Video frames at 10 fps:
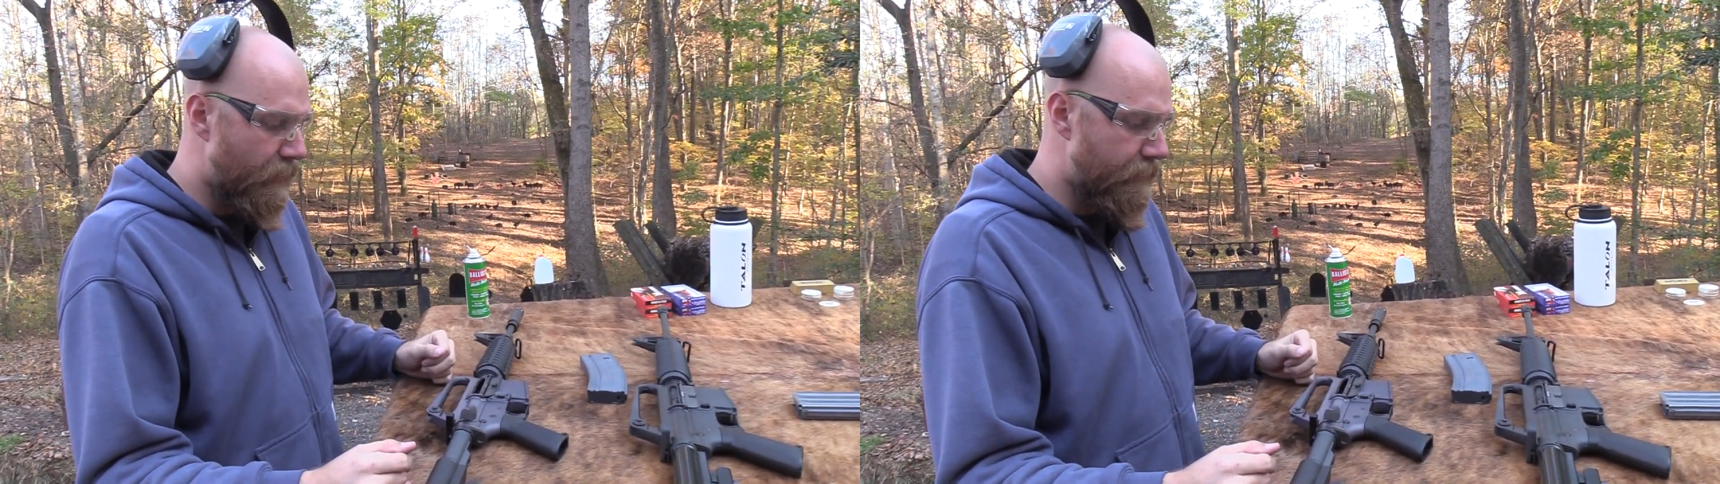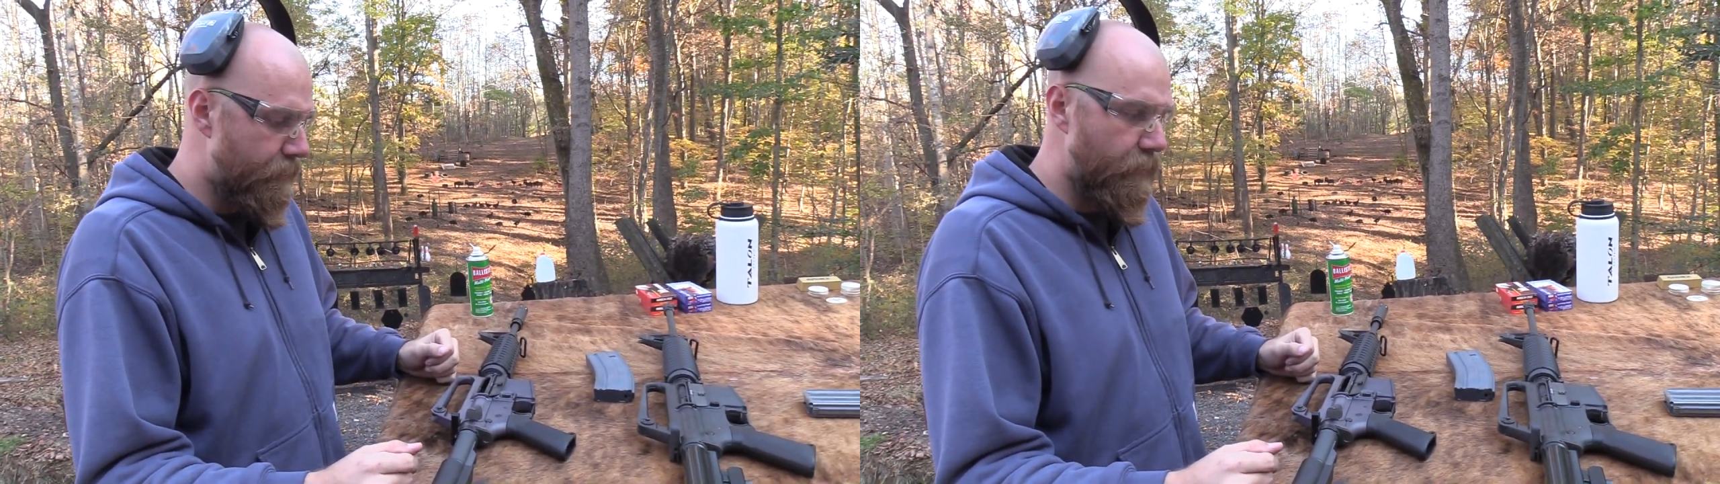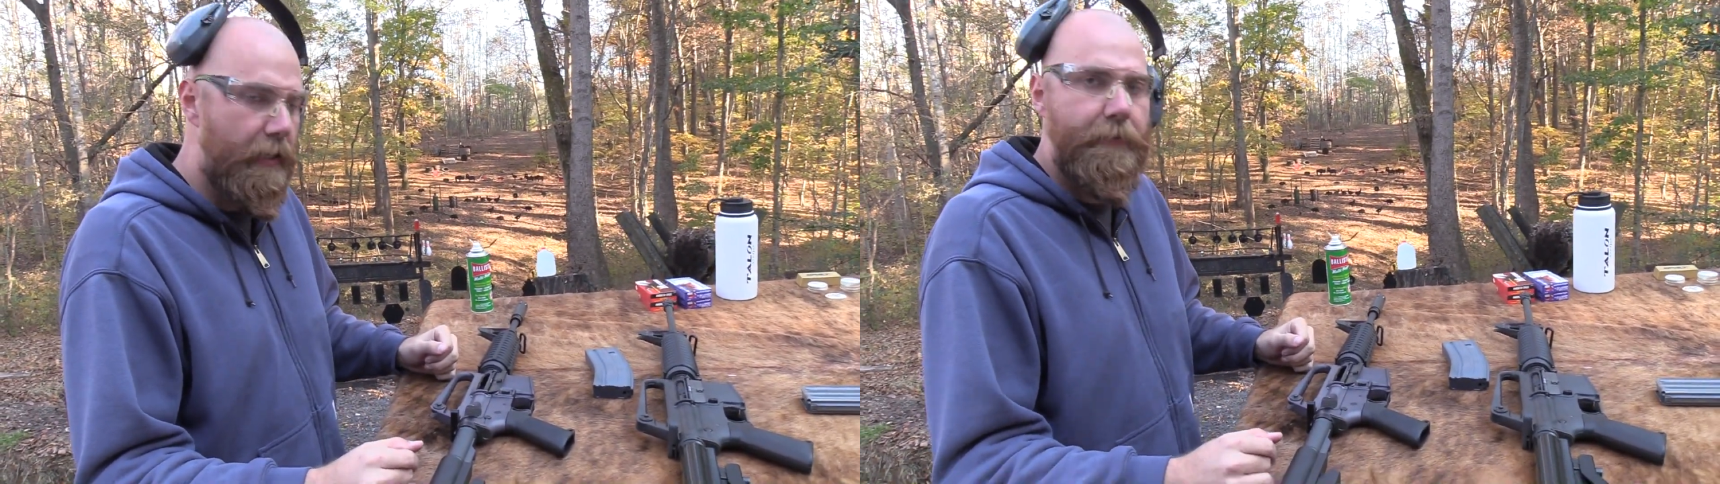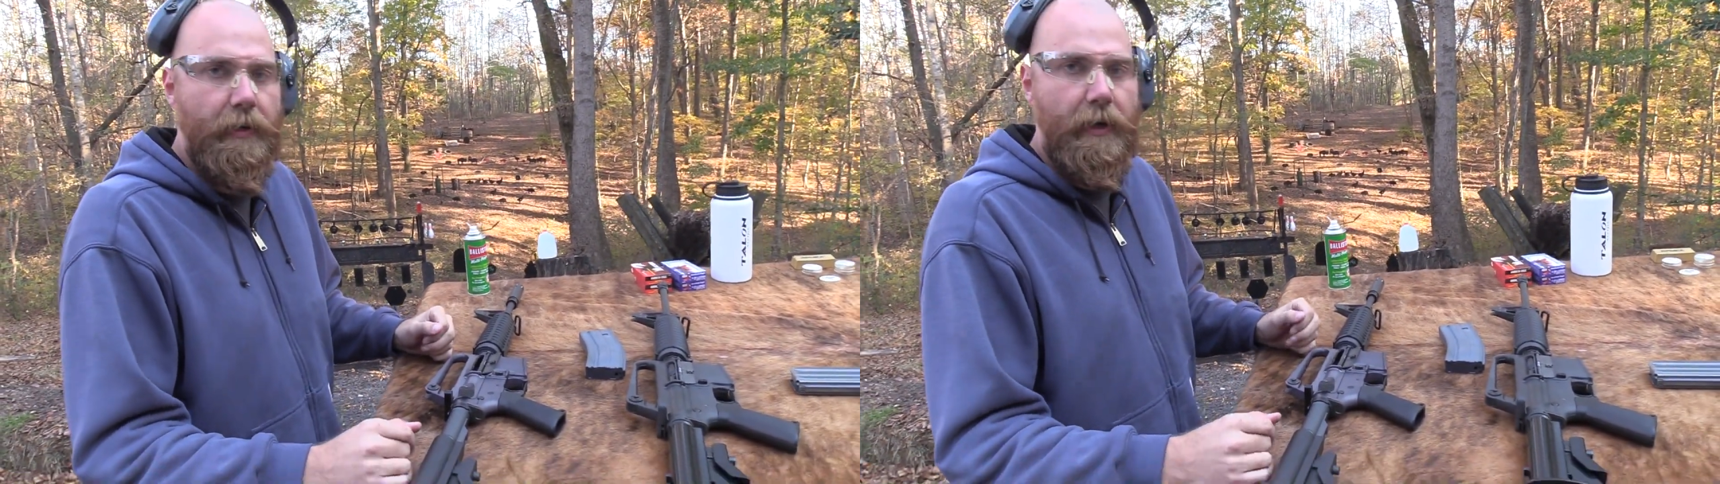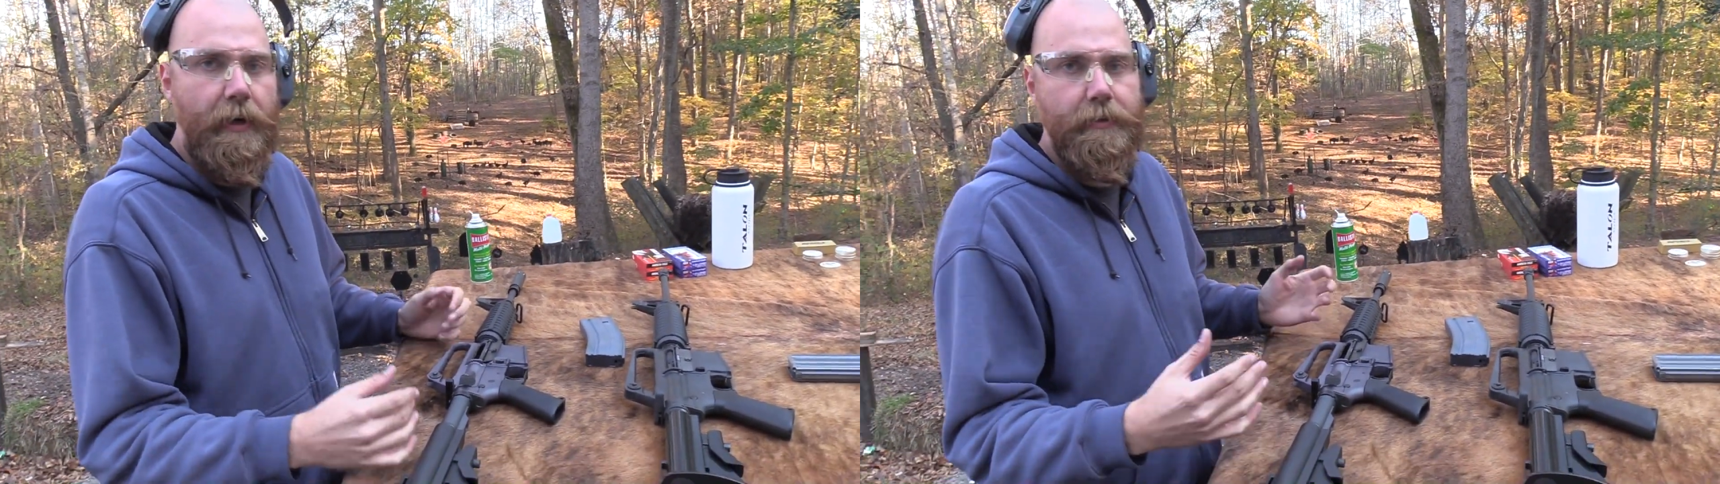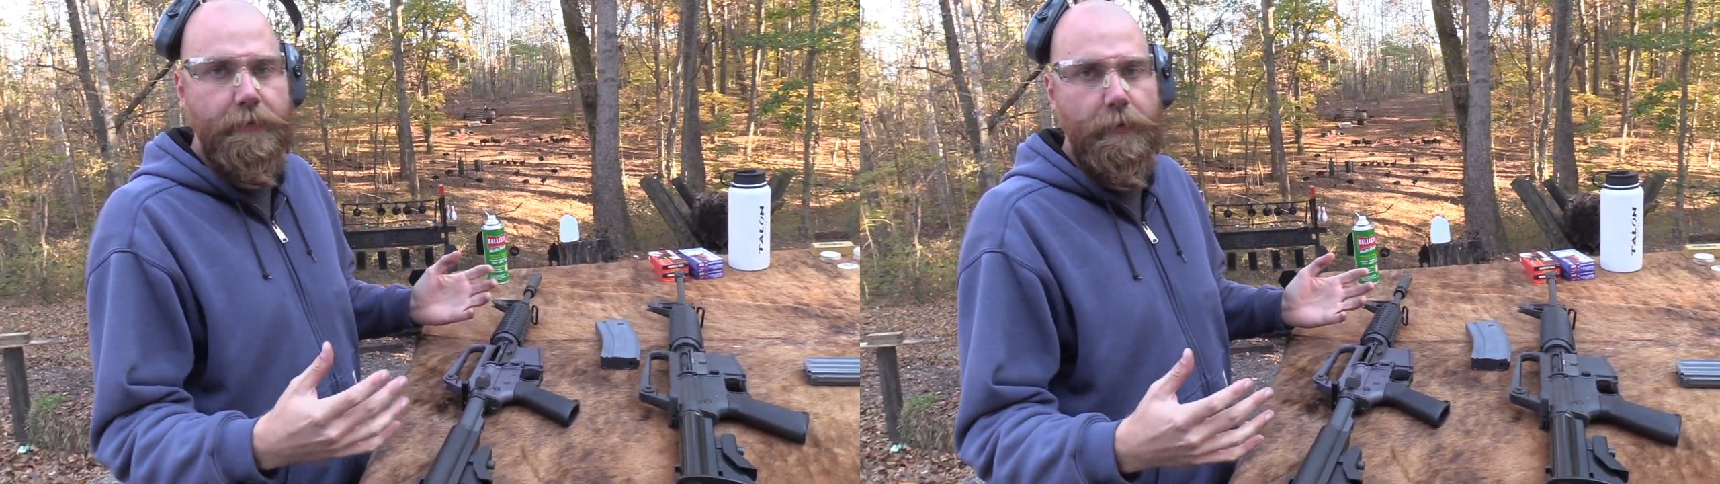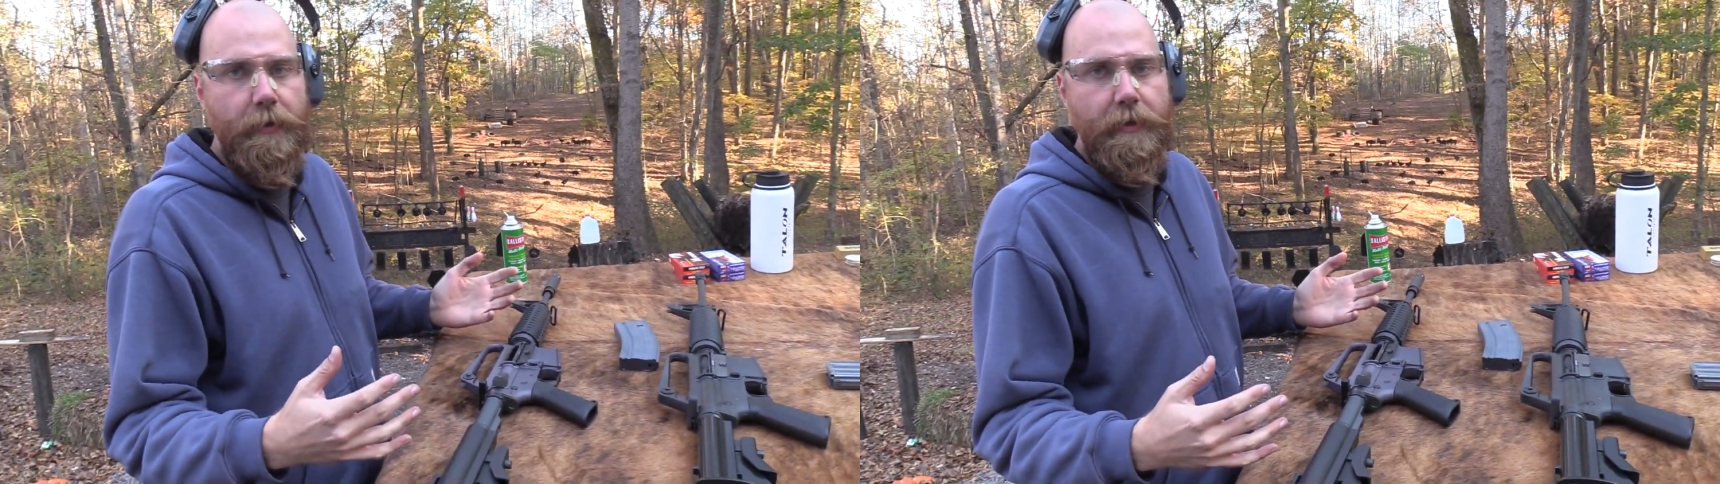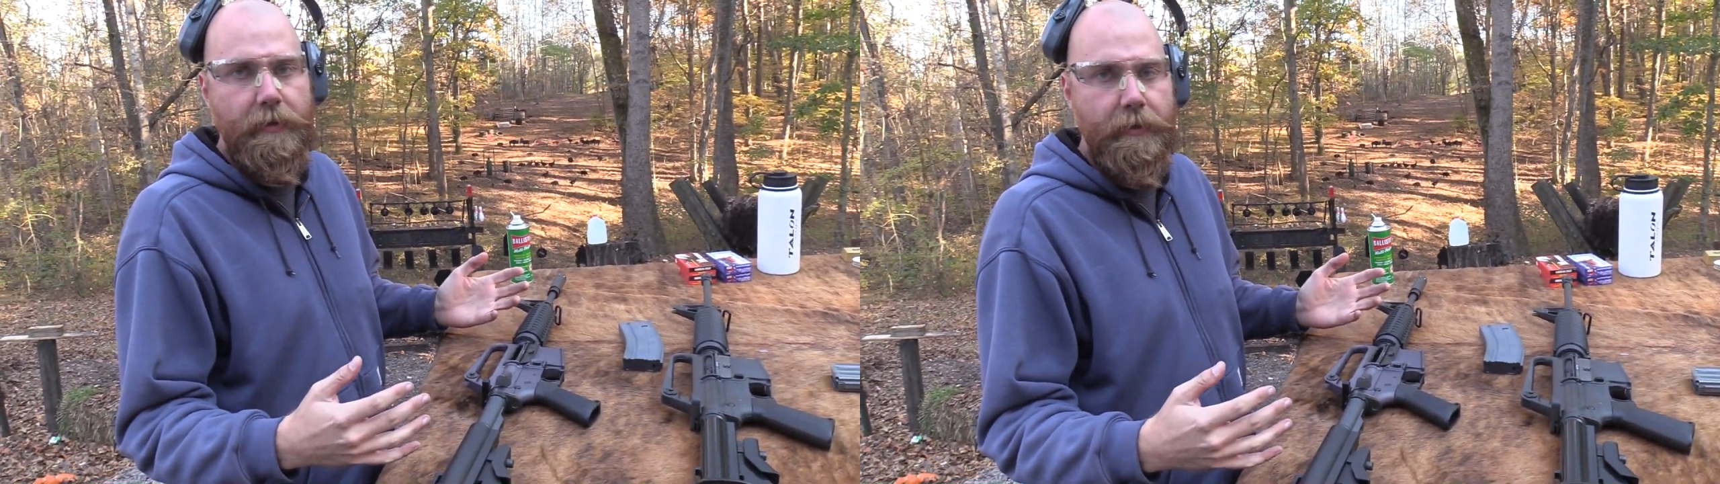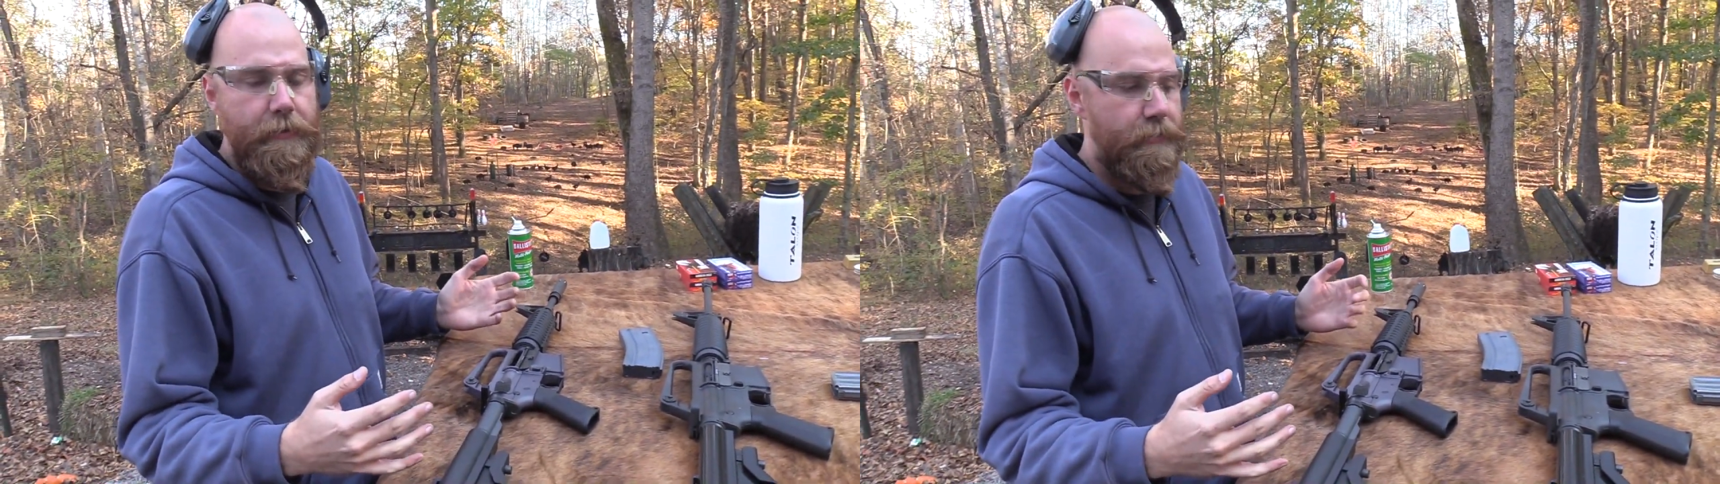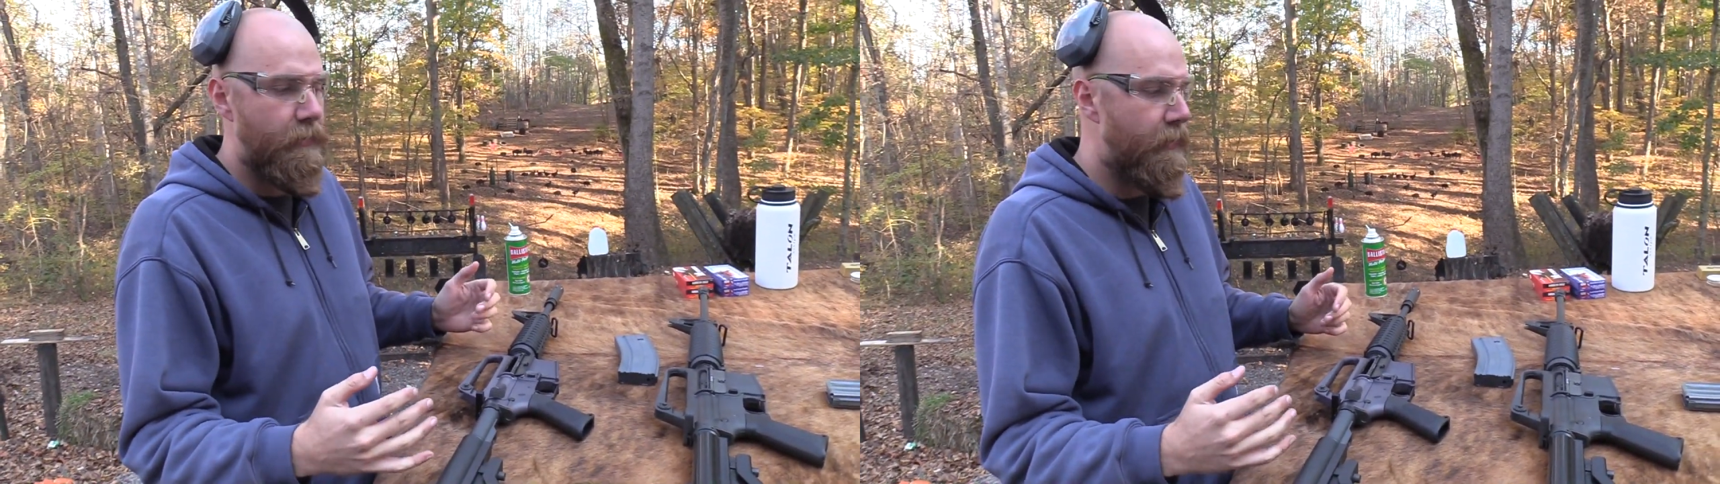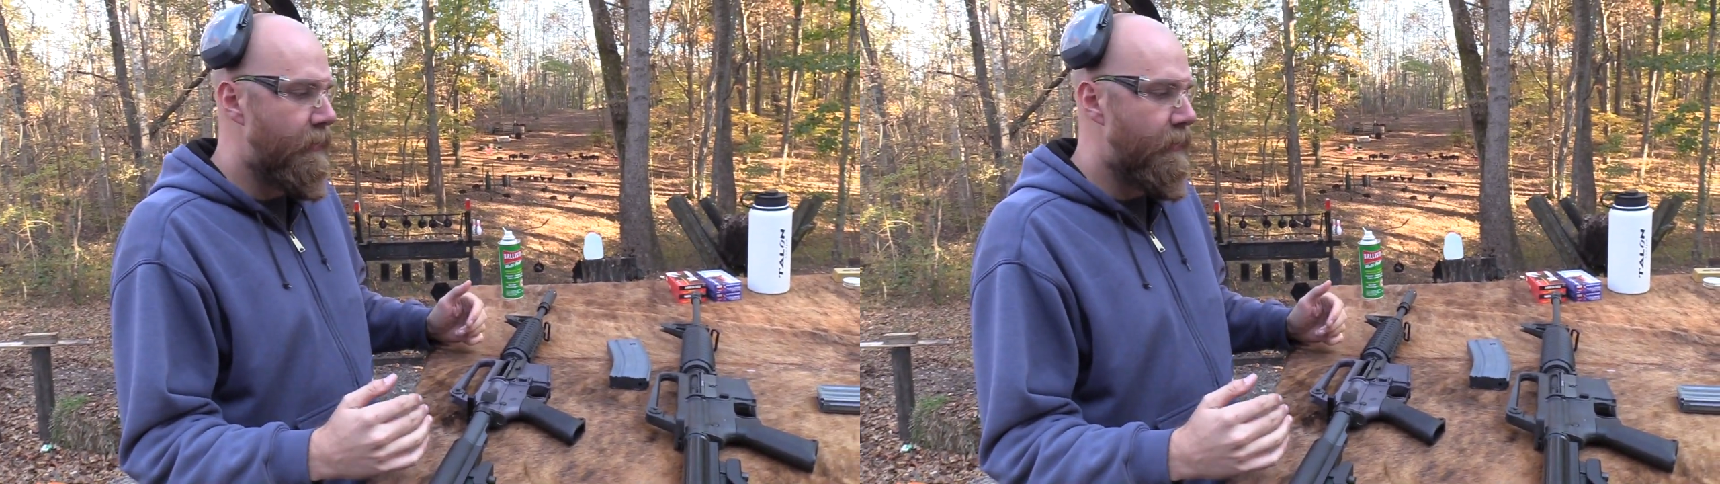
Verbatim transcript: if you have the hots for one of these